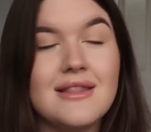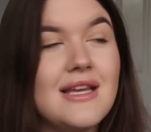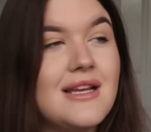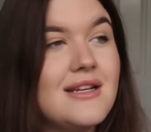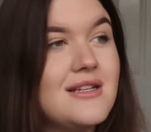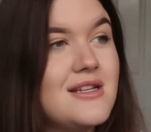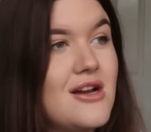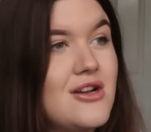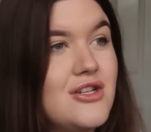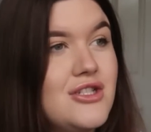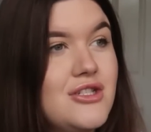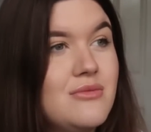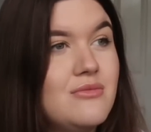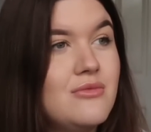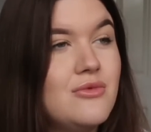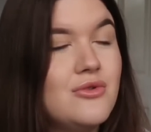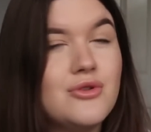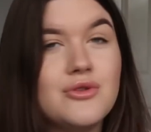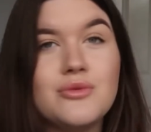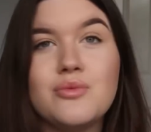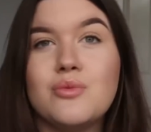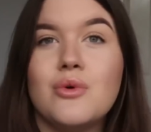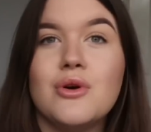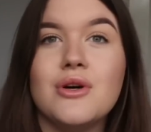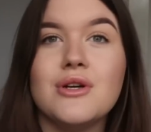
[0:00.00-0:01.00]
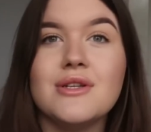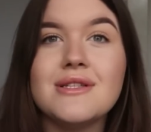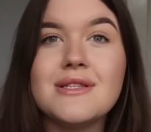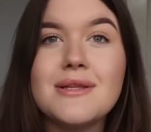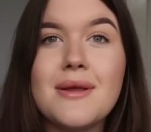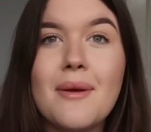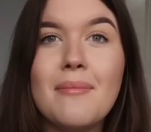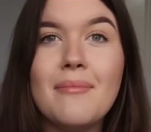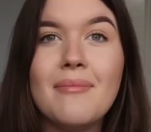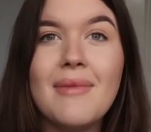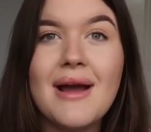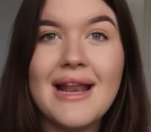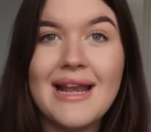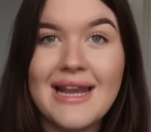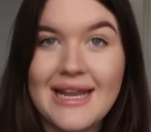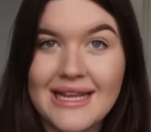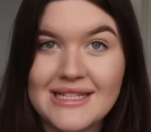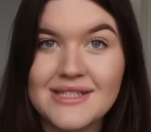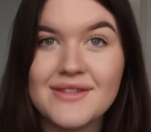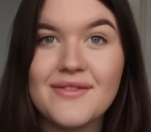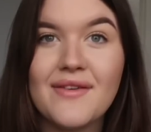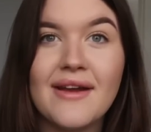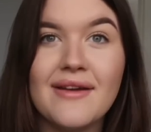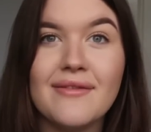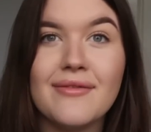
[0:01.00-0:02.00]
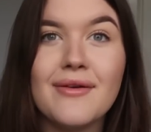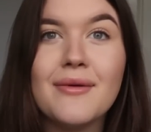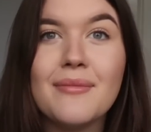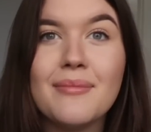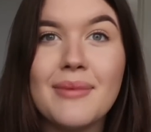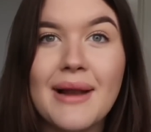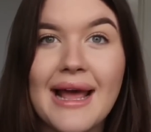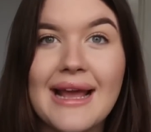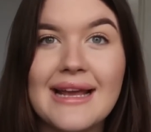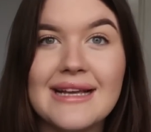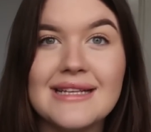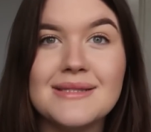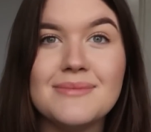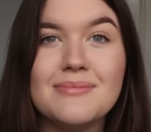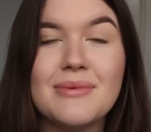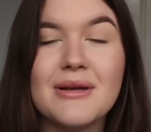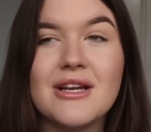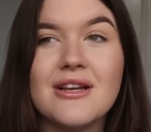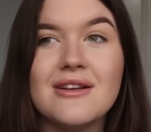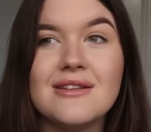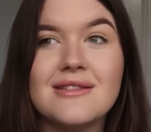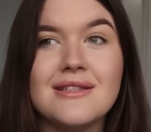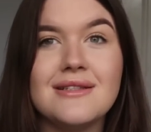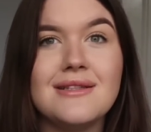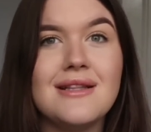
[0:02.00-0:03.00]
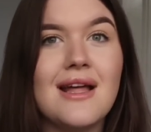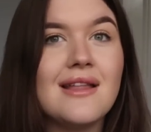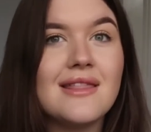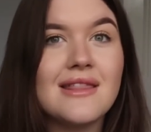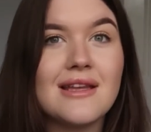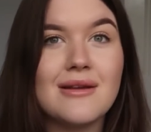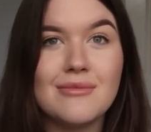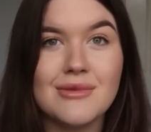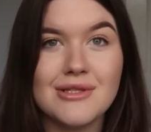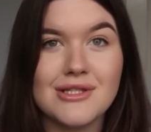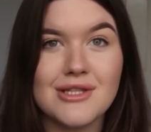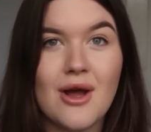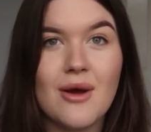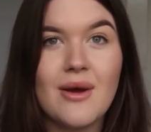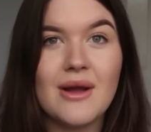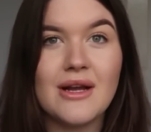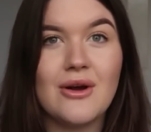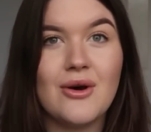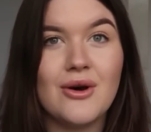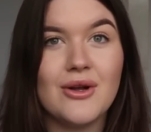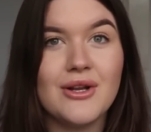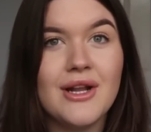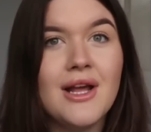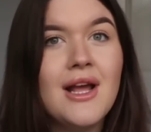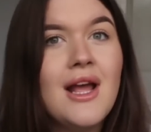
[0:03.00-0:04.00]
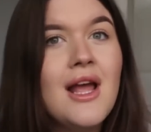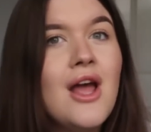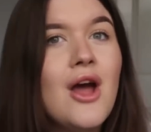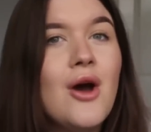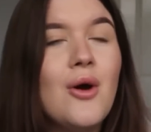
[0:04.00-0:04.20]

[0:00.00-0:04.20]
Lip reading: The induction ward was my least favourite place because nothing was going on.